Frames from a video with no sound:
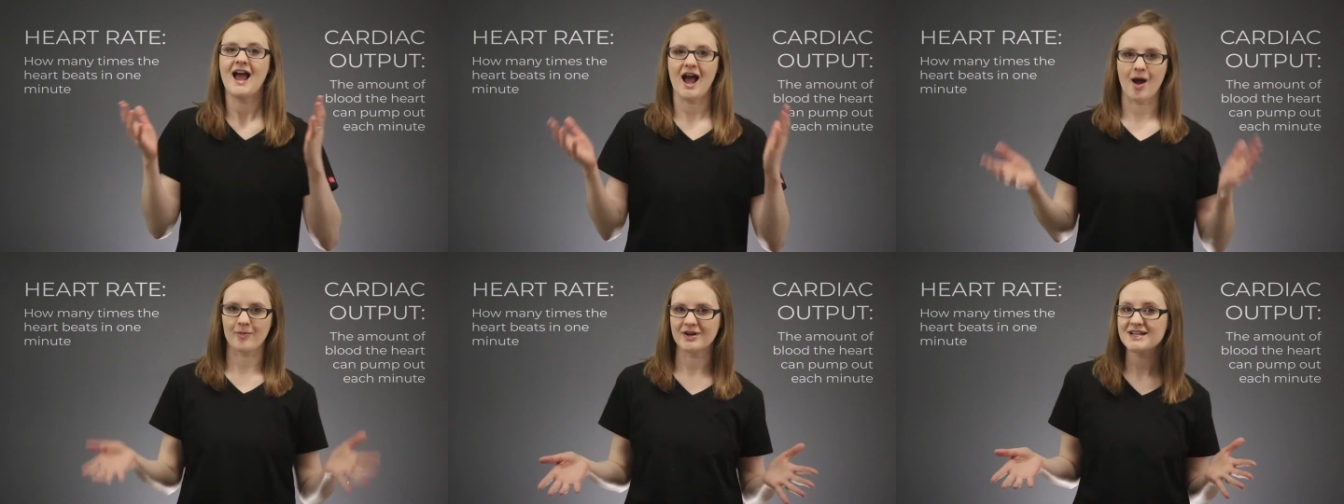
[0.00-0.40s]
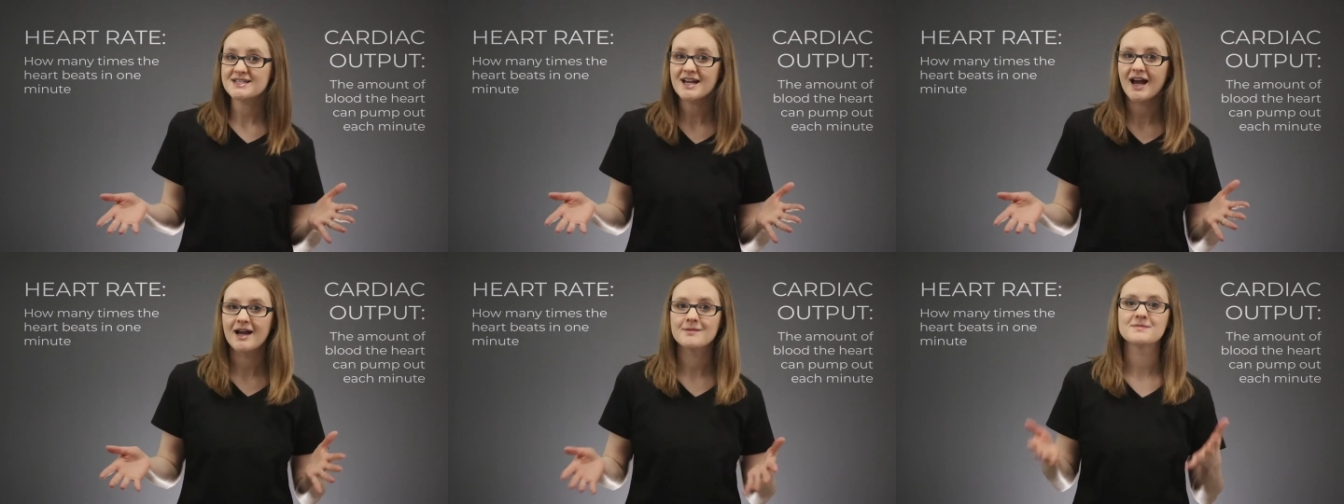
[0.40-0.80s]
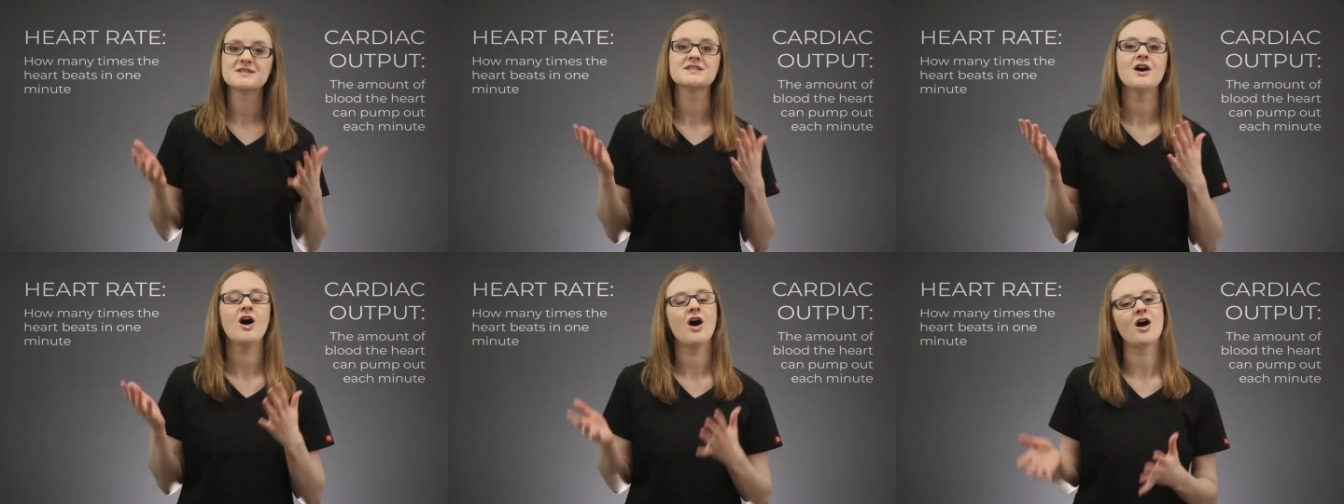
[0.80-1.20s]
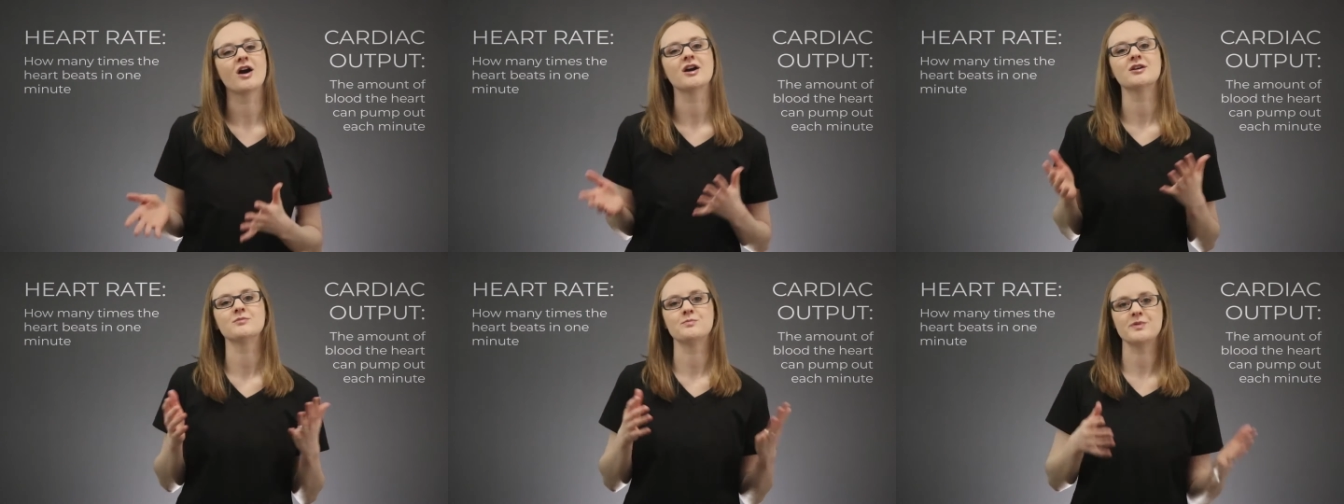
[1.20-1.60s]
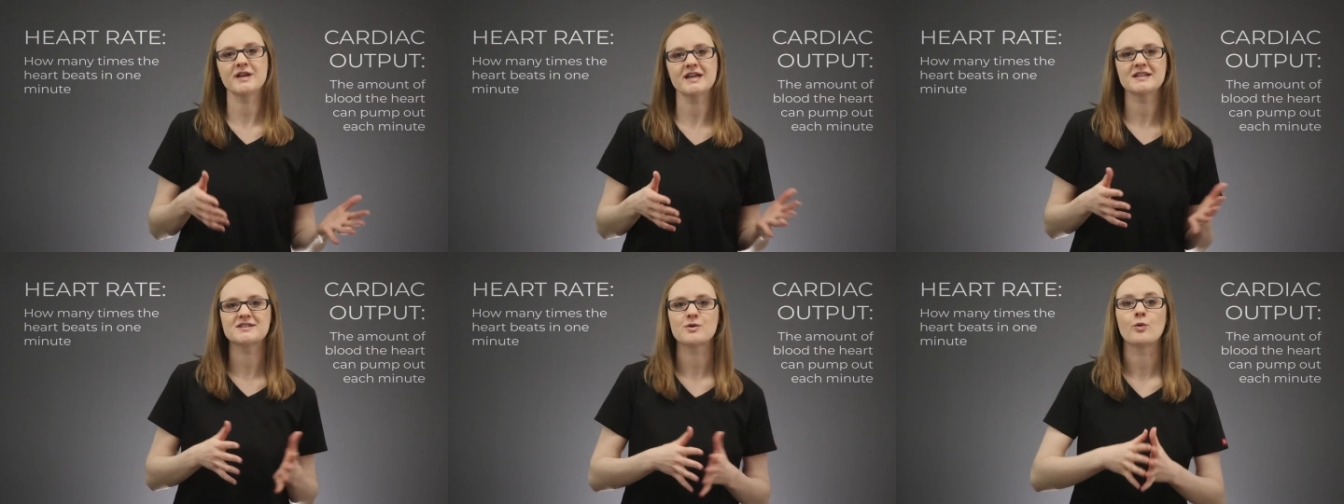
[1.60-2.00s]
How many times the heart
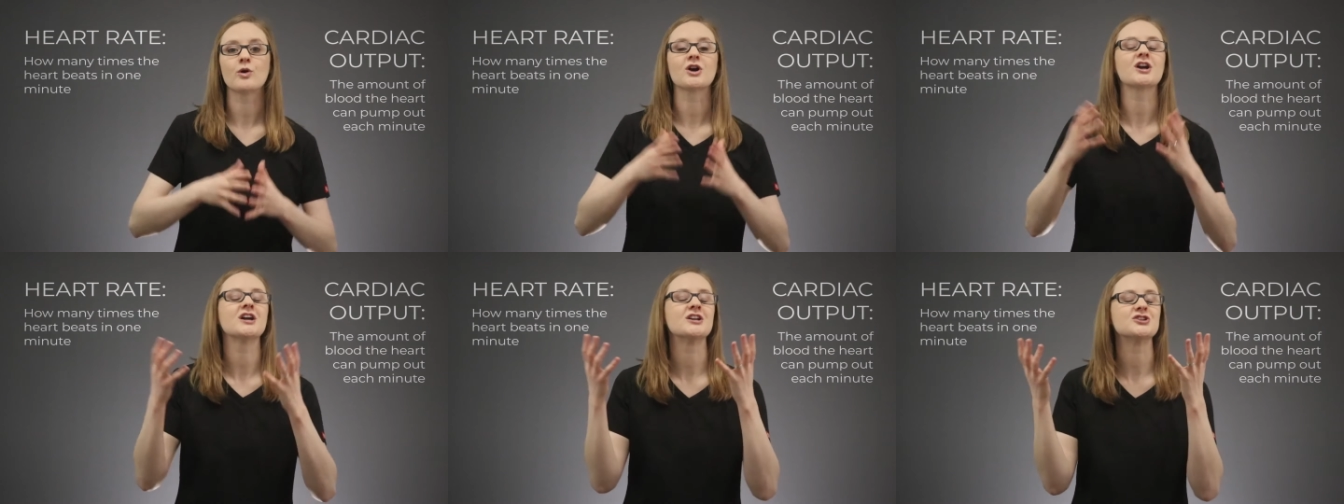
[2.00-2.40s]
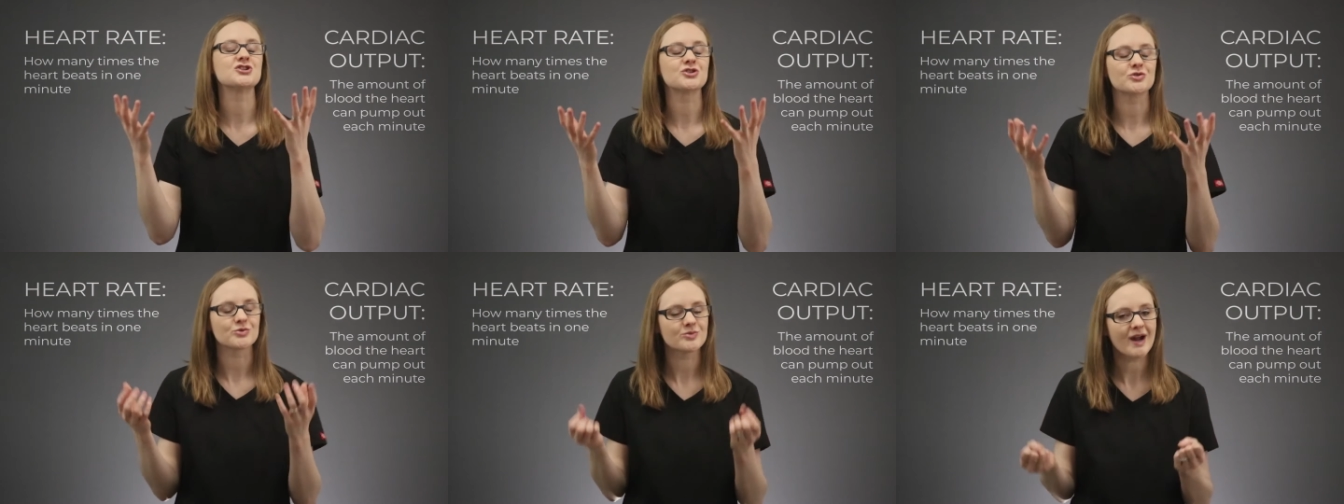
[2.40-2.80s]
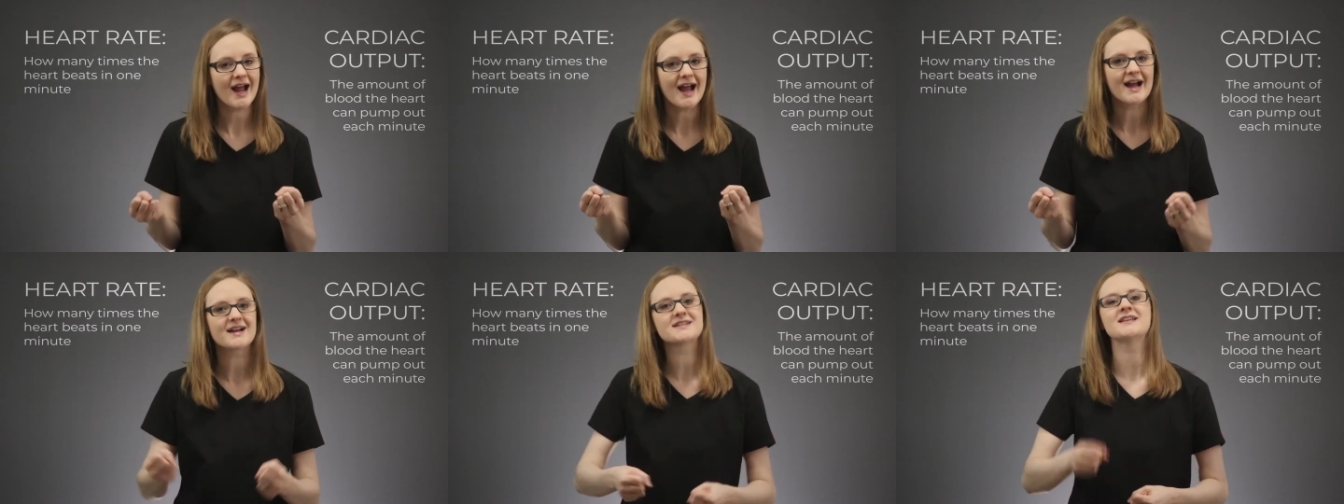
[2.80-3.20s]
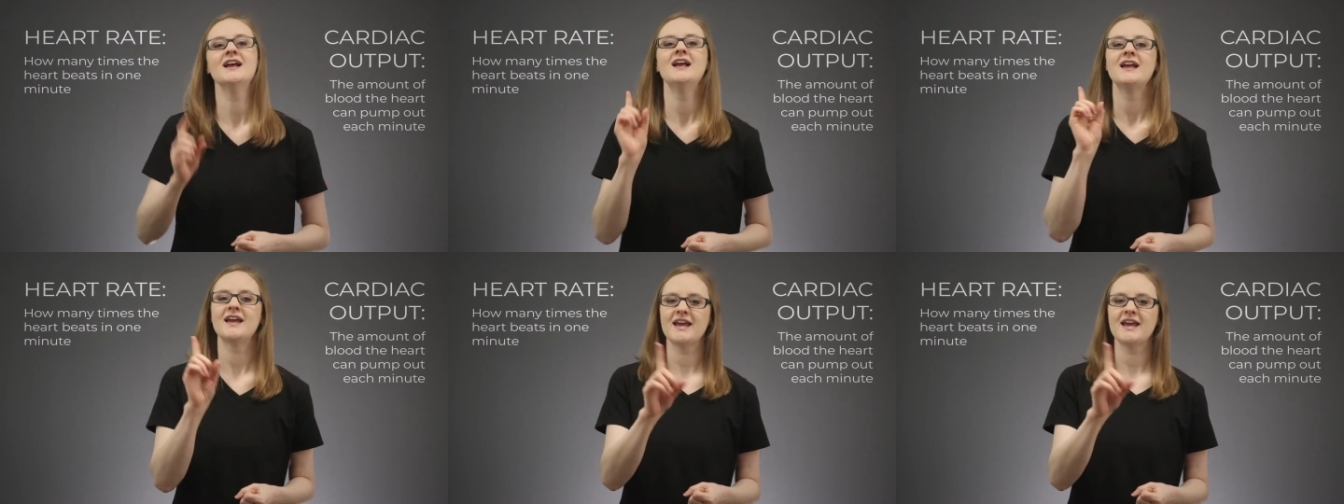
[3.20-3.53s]
beats or contracts